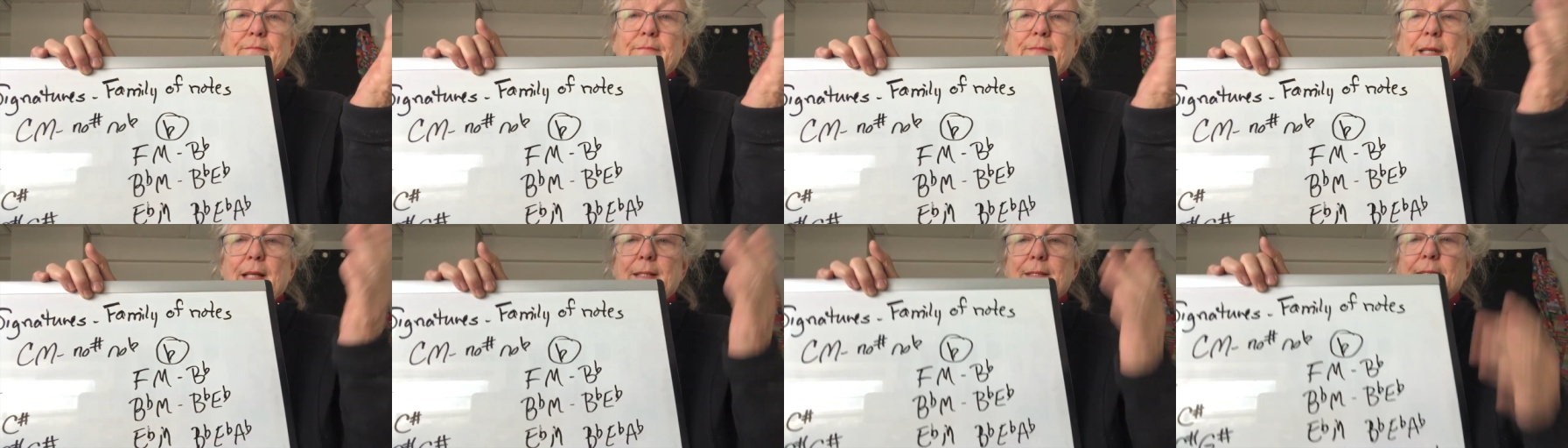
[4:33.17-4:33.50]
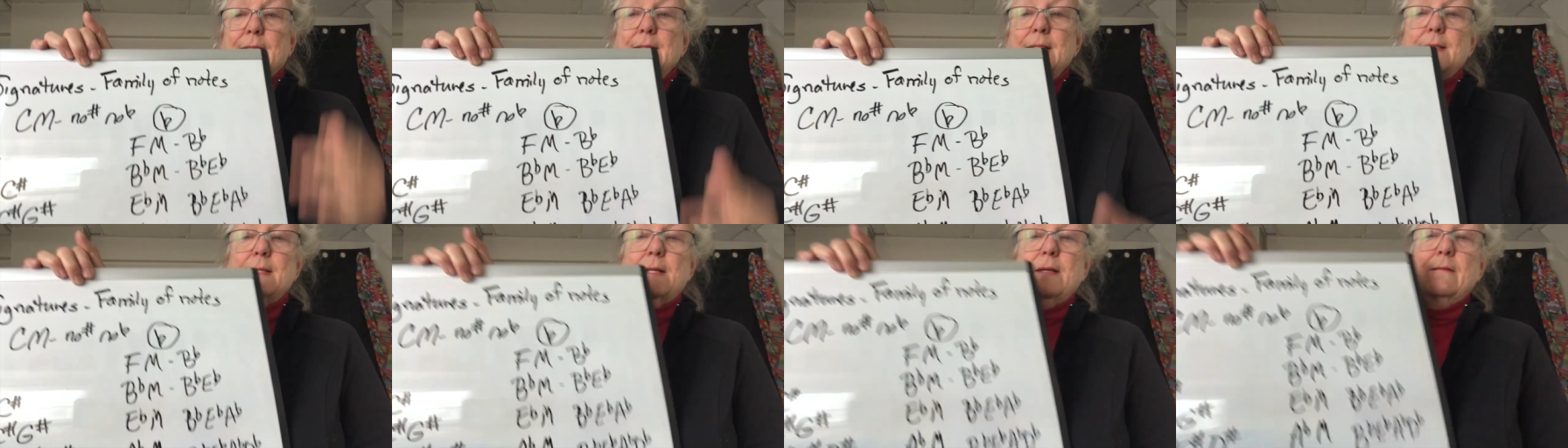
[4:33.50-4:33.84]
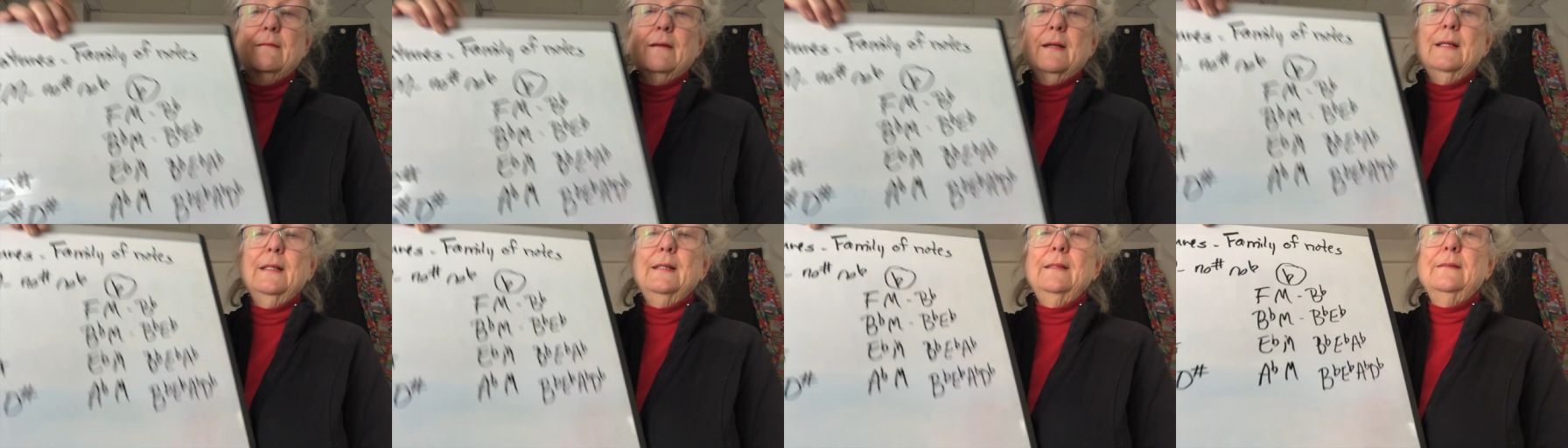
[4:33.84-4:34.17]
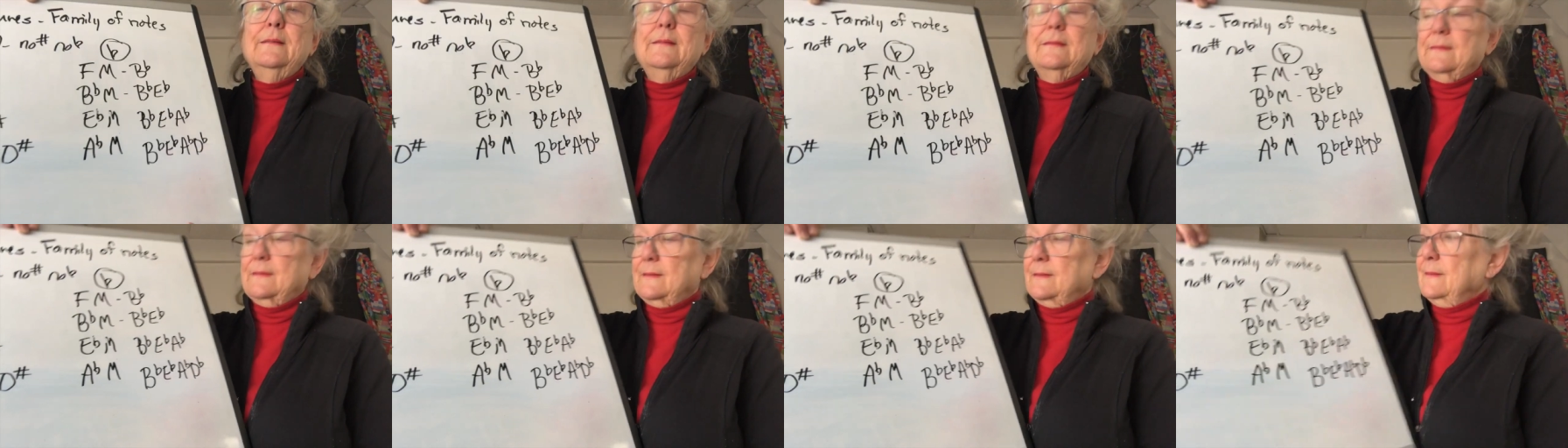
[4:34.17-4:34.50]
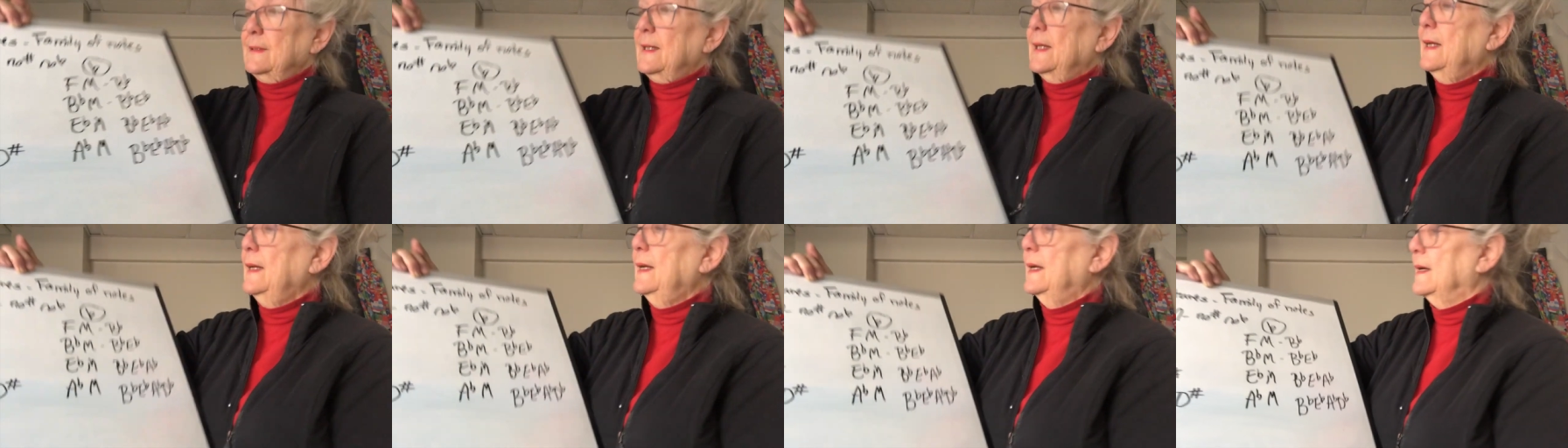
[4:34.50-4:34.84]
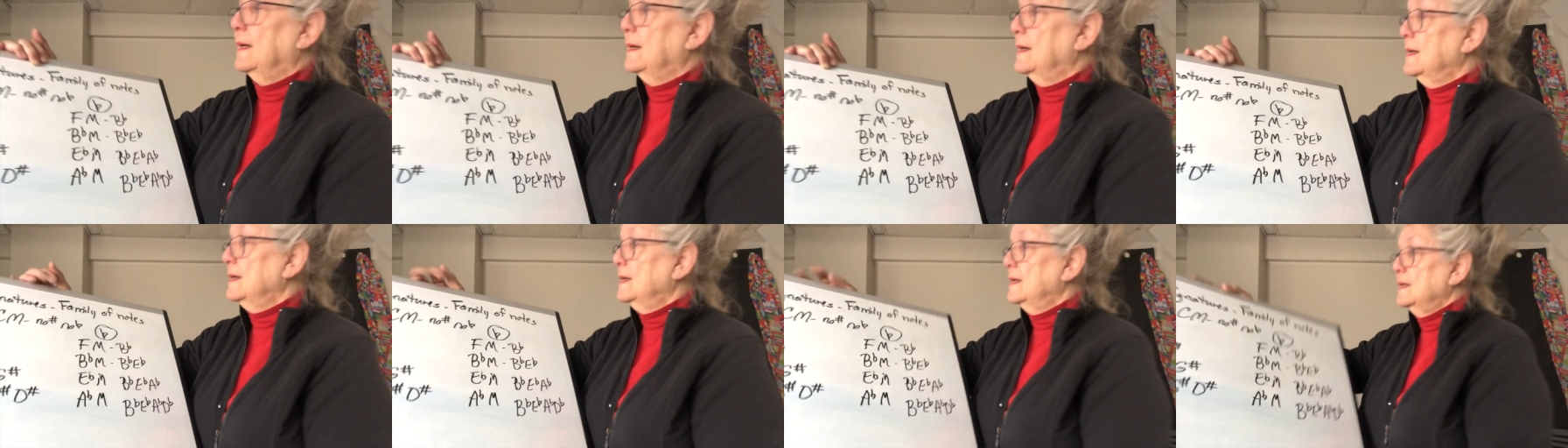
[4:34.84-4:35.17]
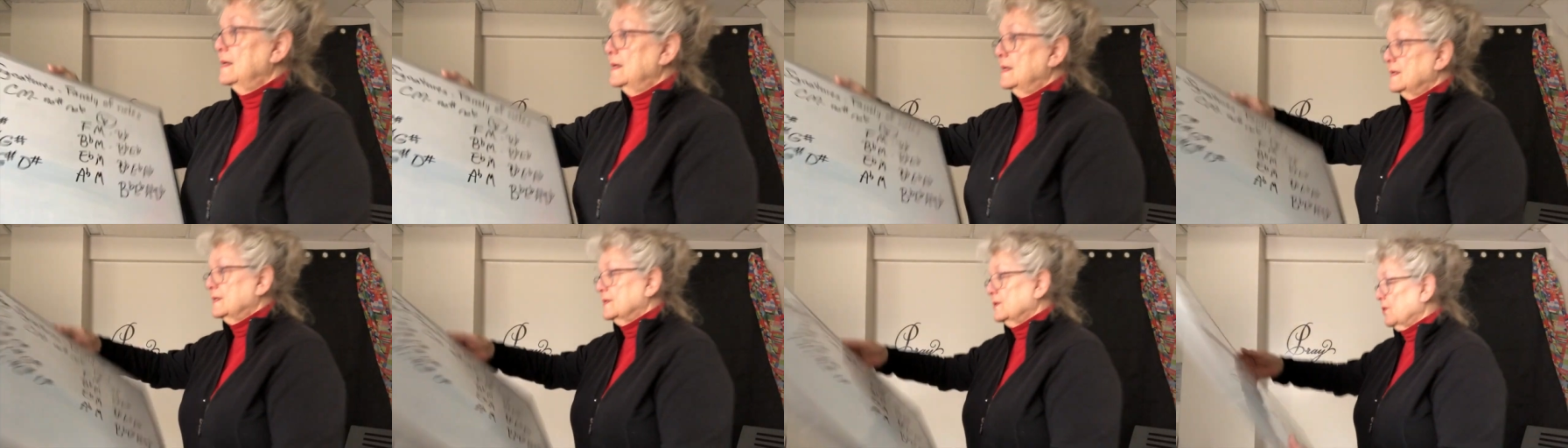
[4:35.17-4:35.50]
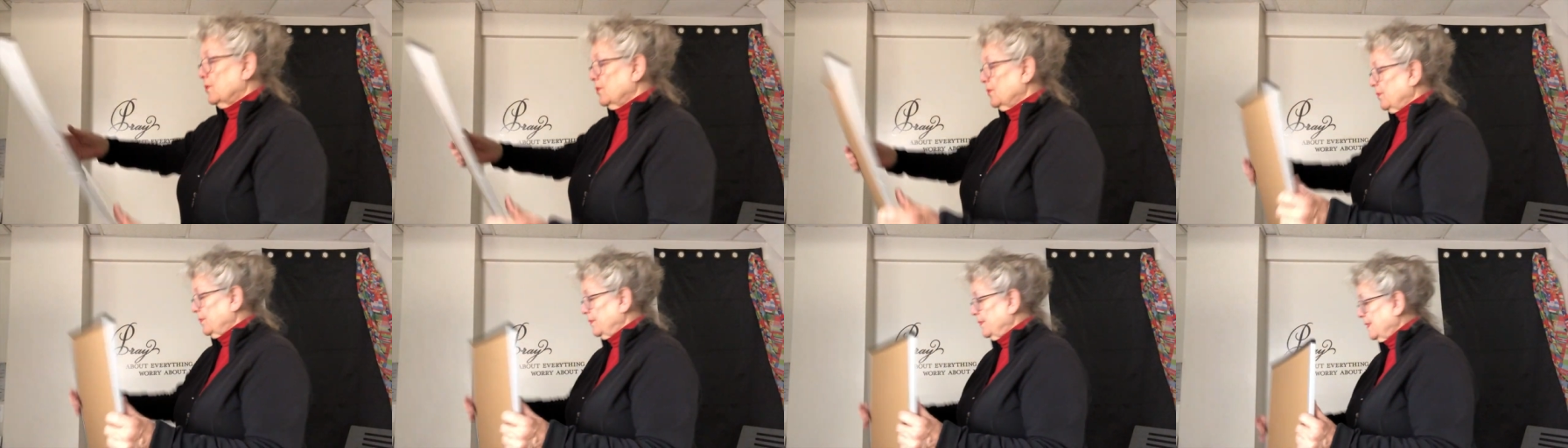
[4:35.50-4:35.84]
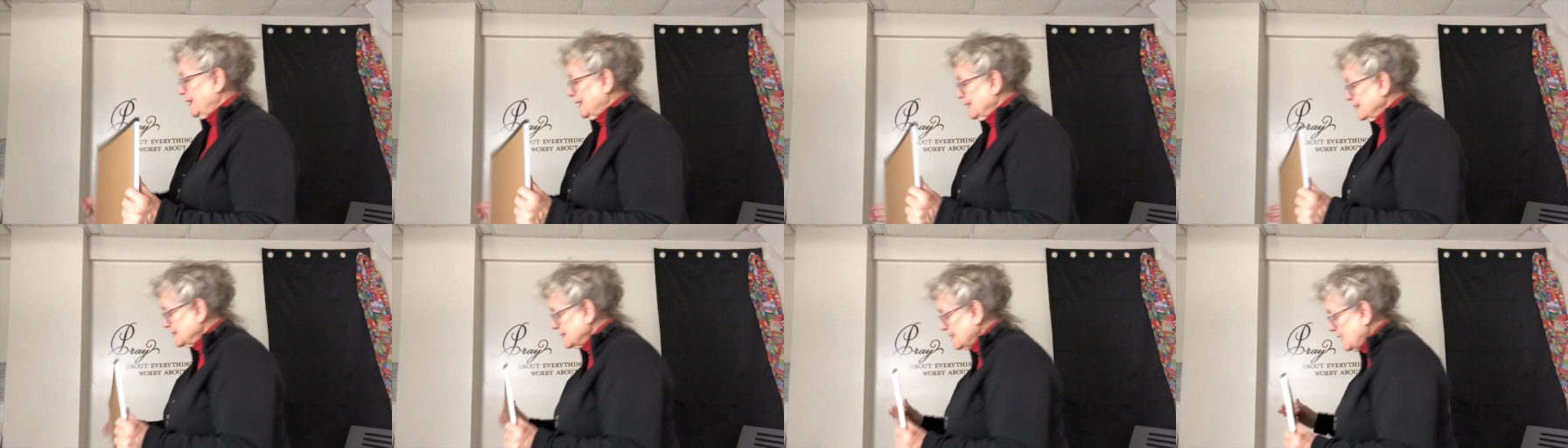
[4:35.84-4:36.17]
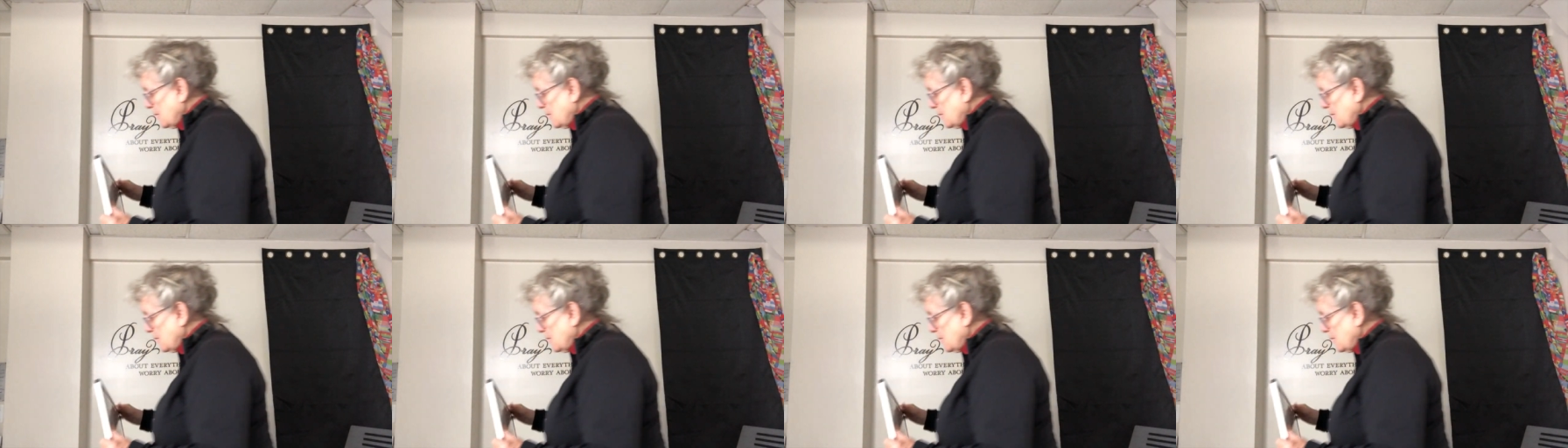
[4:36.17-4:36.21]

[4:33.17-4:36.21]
That's easy, right? Okay, so that's